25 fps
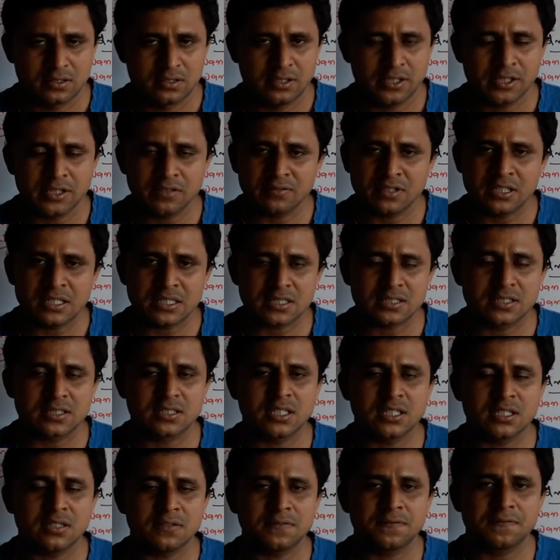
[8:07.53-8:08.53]
It was
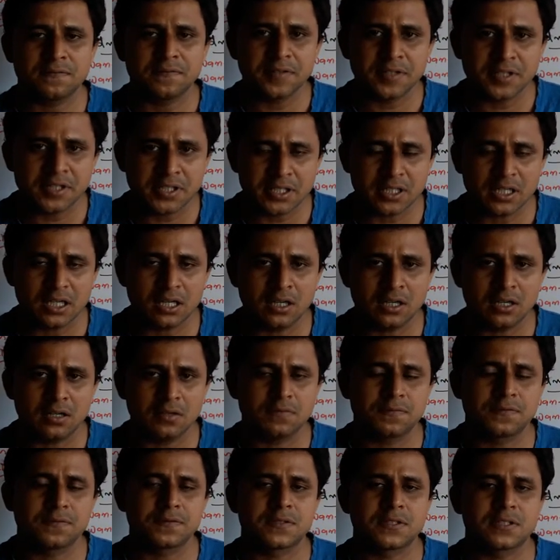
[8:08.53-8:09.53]
the fee
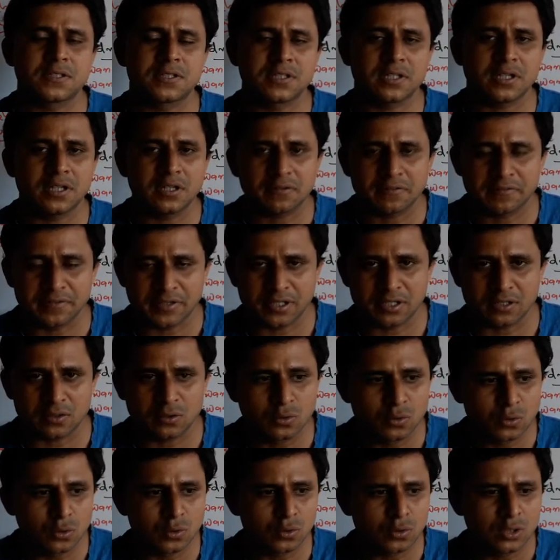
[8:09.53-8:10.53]
of surveyor
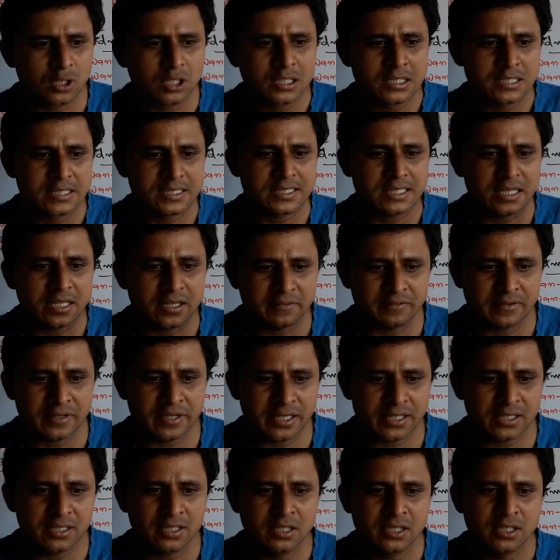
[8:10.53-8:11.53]
who
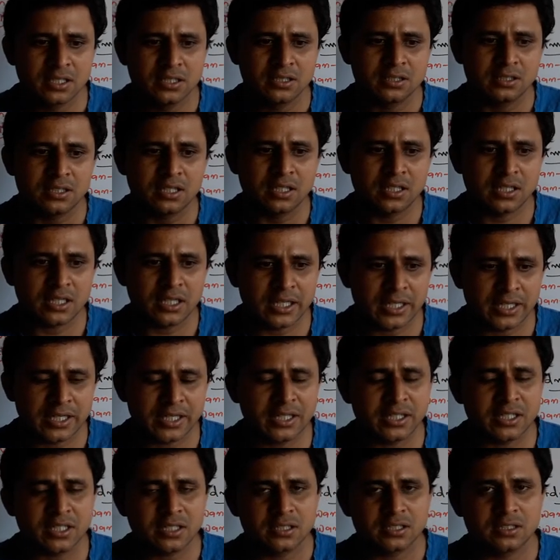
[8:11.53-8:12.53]
surveyed the
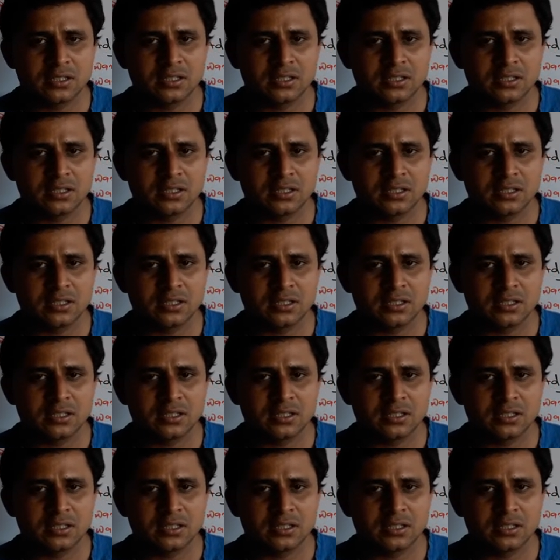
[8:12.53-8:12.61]
land